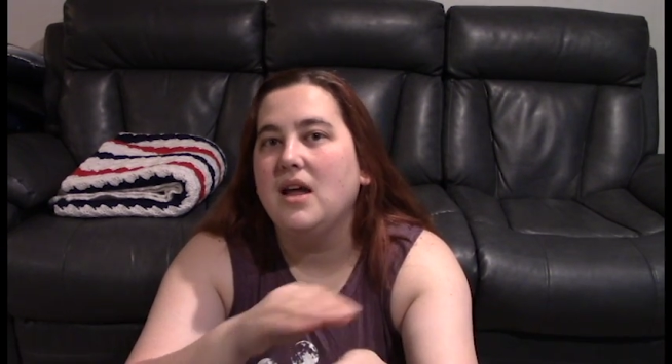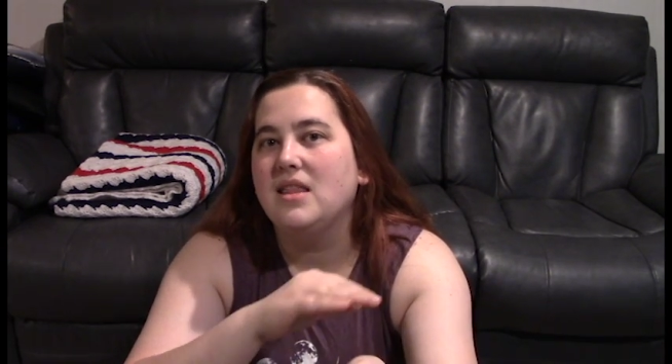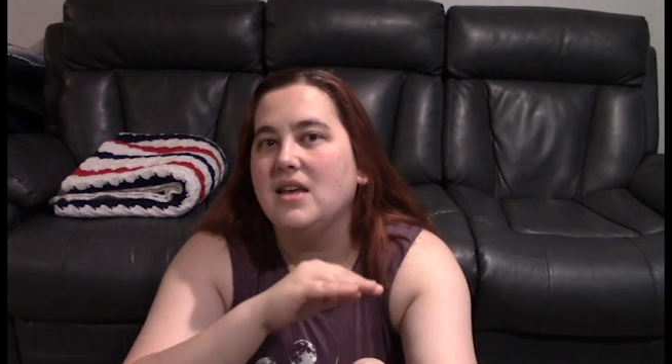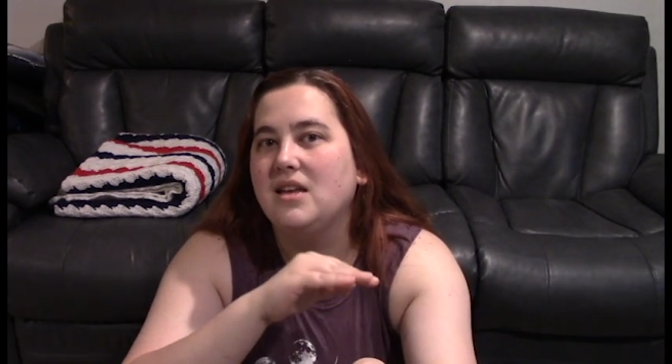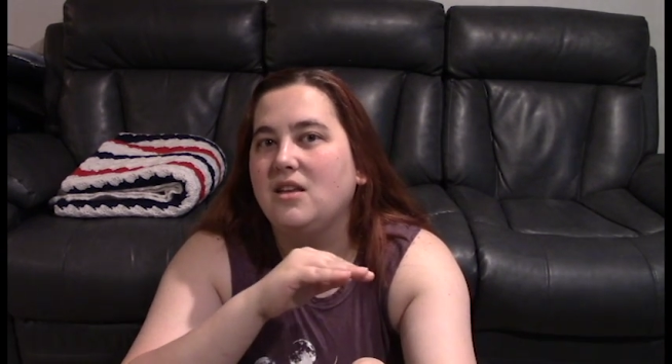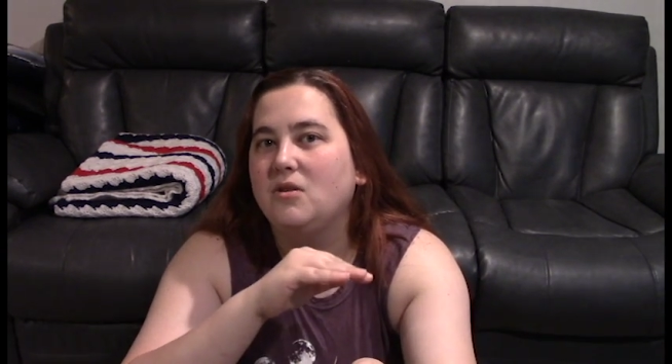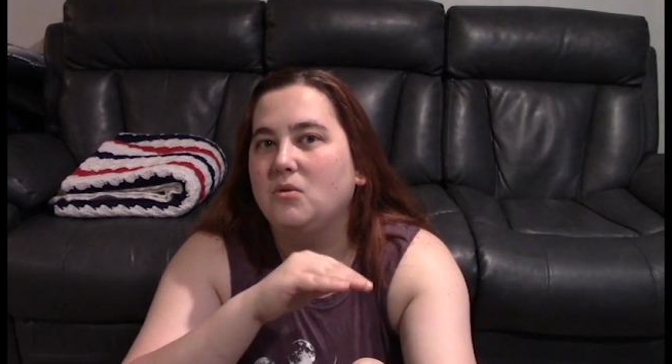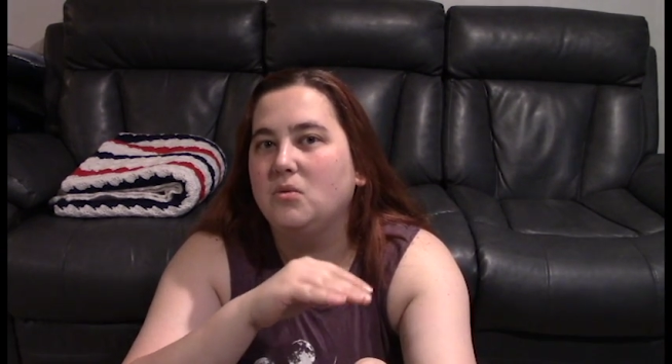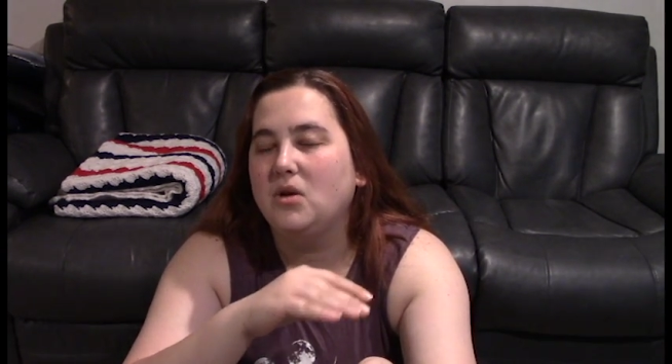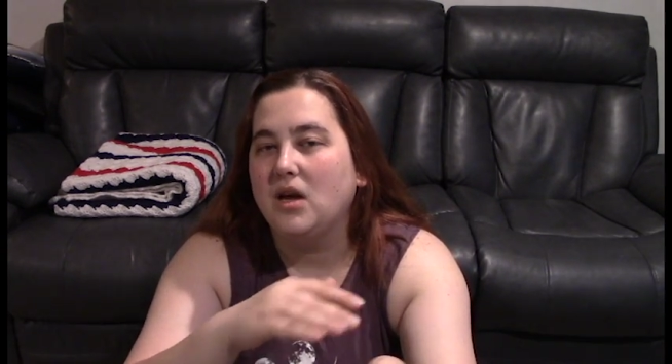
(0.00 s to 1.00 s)
and then
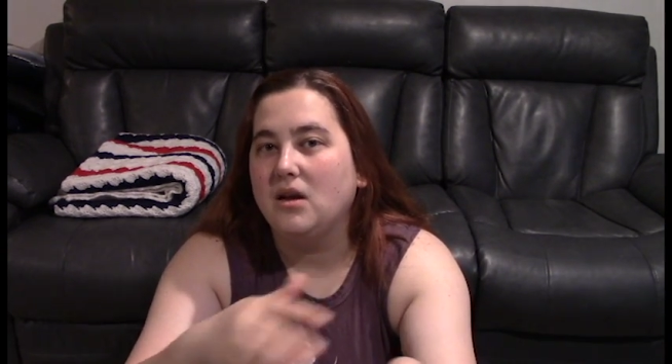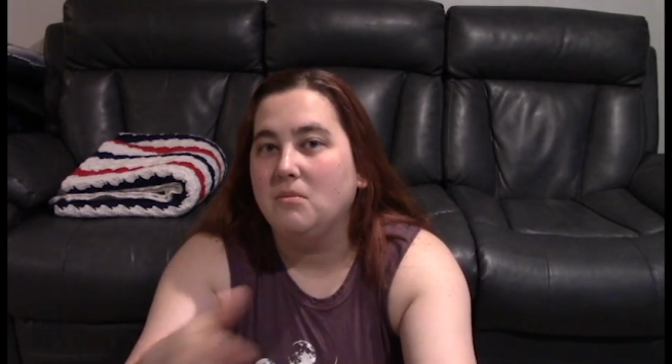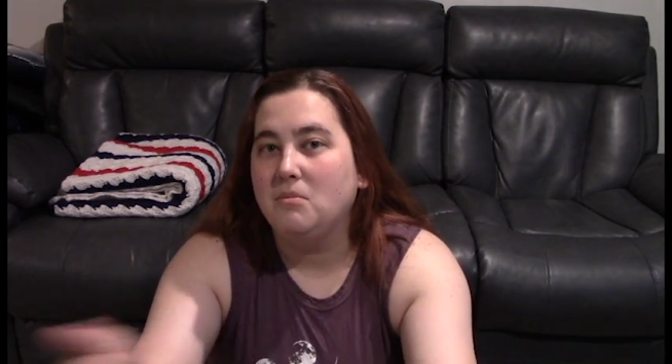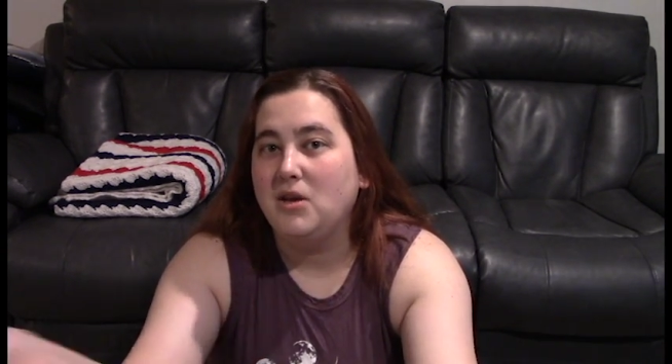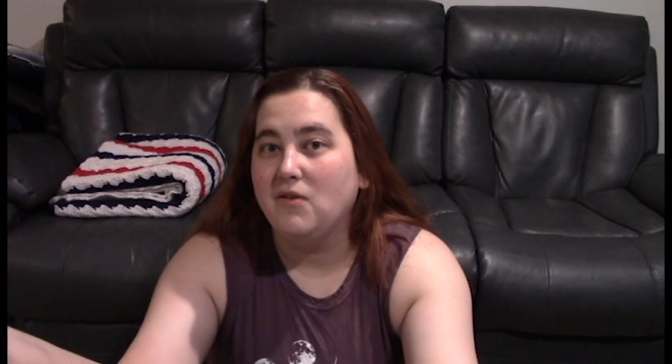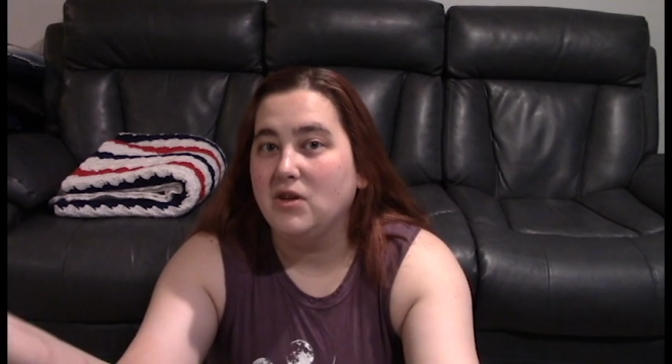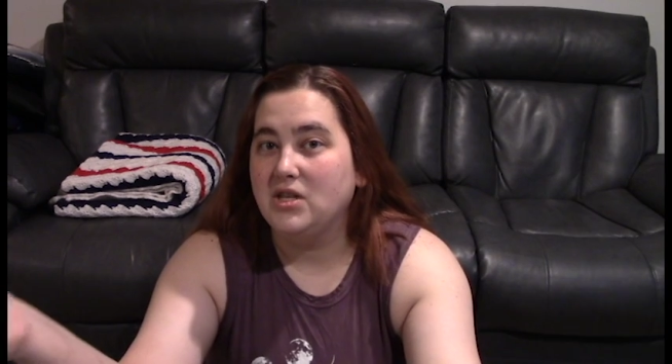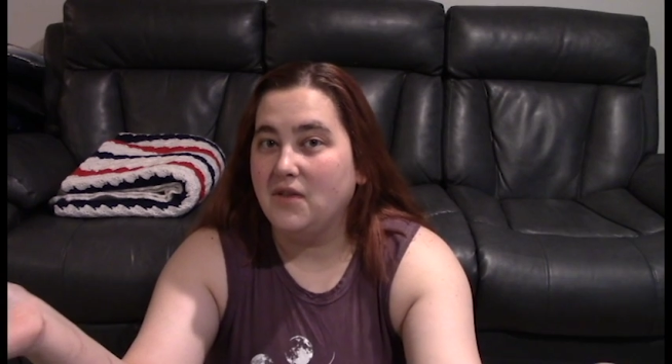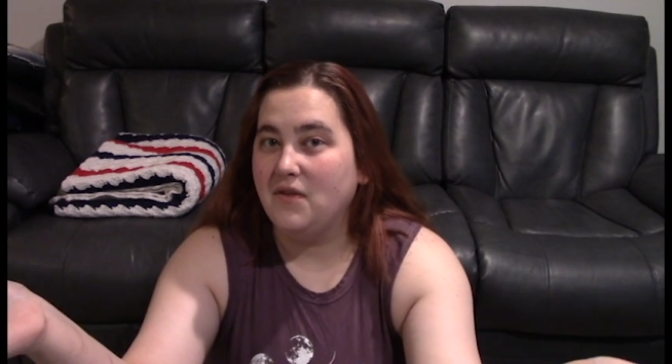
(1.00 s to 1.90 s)
you can give yourself